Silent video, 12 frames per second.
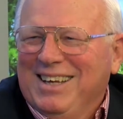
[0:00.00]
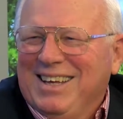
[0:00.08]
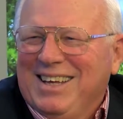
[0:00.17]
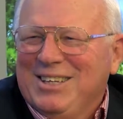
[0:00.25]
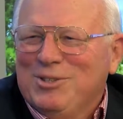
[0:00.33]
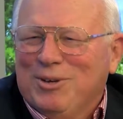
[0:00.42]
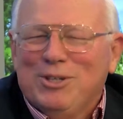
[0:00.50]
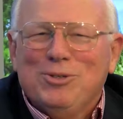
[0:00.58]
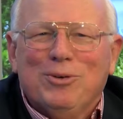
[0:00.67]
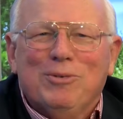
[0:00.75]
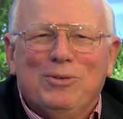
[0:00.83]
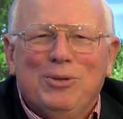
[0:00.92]
and so I
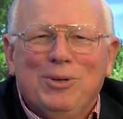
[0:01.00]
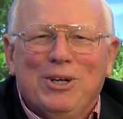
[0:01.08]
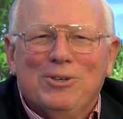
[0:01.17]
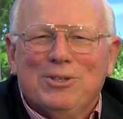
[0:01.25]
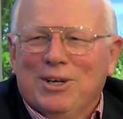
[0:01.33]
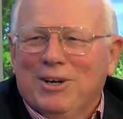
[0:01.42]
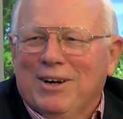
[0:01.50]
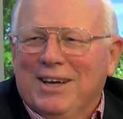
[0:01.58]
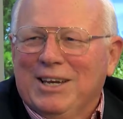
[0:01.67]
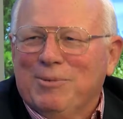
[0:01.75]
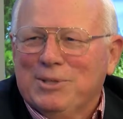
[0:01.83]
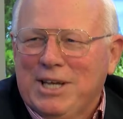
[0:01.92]
served 2 years there,
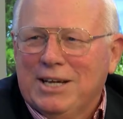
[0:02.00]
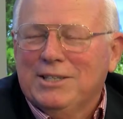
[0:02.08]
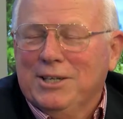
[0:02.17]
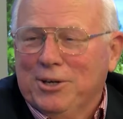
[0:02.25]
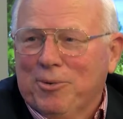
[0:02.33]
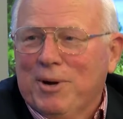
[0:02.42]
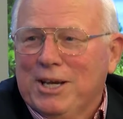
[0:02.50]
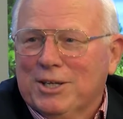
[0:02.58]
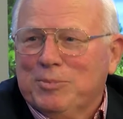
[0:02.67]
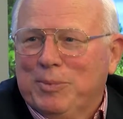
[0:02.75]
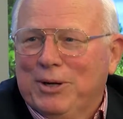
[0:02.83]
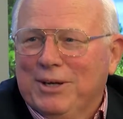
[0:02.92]
and it was actually a great
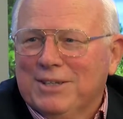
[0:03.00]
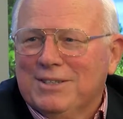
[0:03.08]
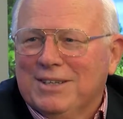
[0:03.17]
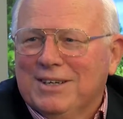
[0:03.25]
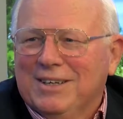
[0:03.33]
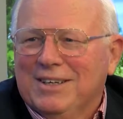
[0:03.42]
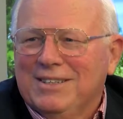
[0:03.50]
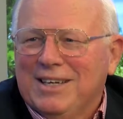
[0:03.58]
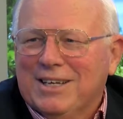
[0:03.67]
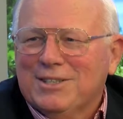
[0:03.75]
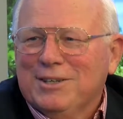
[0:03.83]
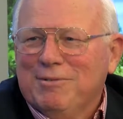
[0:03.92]
experience. It's
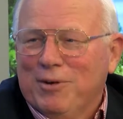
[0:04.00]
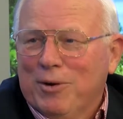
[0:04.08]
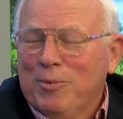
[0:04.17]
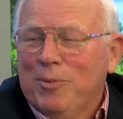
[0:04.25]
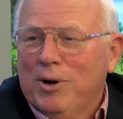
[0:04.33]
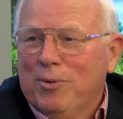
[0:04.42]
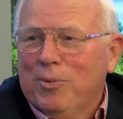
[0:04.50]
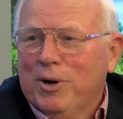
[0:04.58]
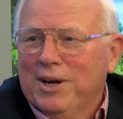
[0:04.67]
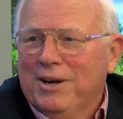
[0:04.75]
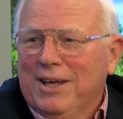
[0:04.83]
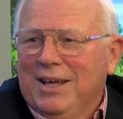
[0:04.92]
actually very well
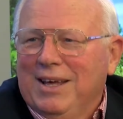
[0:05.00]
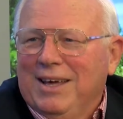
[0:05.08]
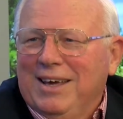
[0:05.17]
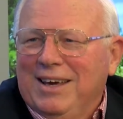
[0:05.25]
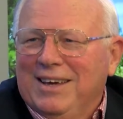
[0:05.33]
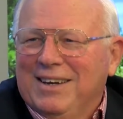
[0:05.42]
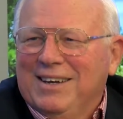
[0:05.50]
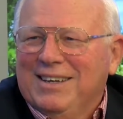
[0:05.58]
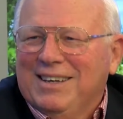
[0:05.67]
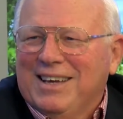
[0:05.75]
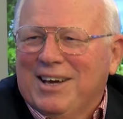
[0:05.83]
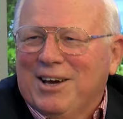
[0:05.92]
run, and
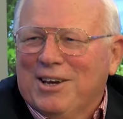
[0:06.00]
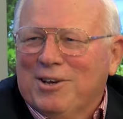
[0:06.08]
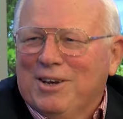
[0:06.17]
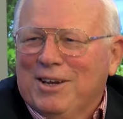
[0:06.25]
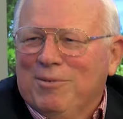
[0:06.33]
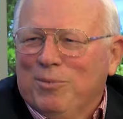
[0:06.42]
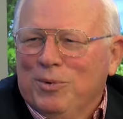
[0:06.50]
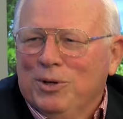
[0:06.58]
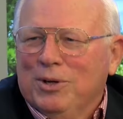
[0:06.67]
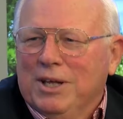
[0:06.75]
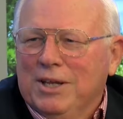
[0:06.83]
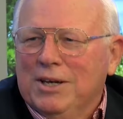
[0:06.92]
I got a
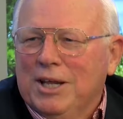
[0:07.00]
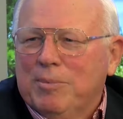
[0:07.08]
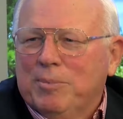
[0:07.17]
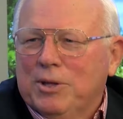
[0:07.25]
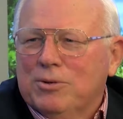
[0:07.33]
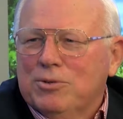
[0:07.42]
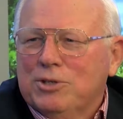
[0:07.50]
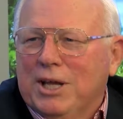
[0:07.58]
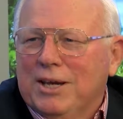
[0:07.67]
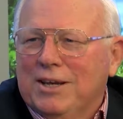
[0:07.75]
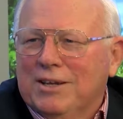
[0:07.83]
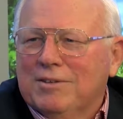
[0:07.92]
real in-depth
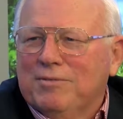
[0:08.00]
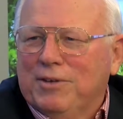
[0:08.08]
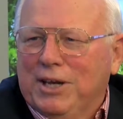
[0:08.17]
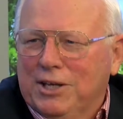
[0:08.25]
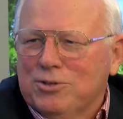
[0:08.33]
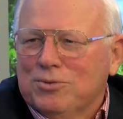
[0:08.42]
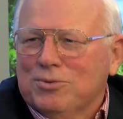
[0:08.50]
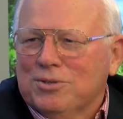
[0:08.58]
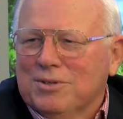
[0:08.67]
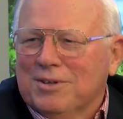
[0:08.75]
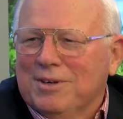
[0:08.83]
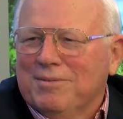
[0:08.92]
understanding of the
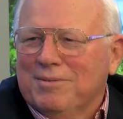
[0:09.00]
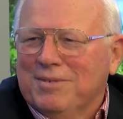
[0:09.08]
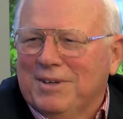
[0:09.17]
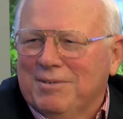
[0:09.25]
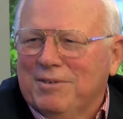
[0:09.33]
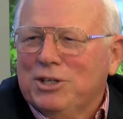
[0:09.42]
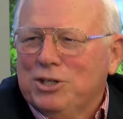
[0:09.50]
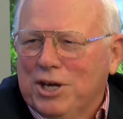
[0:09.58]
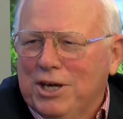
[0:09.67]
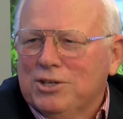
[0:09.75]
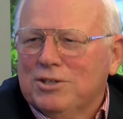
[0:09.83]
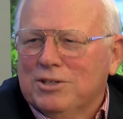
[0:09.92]
financials of
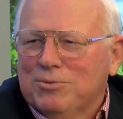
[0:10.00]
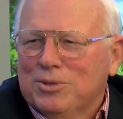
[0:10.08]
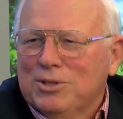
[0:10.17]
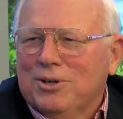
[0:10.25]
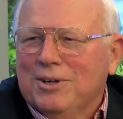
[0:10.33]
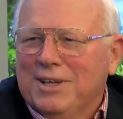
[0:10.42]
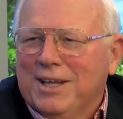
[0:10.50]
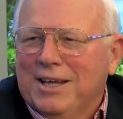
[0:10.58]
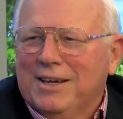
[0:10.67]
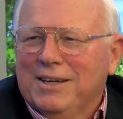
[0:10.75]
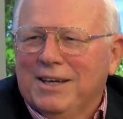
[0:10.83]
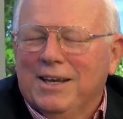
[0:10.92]
education as a result of that.
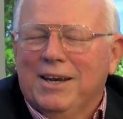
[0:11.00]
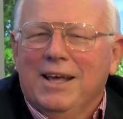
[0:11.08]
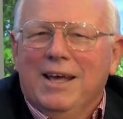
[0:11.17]
And then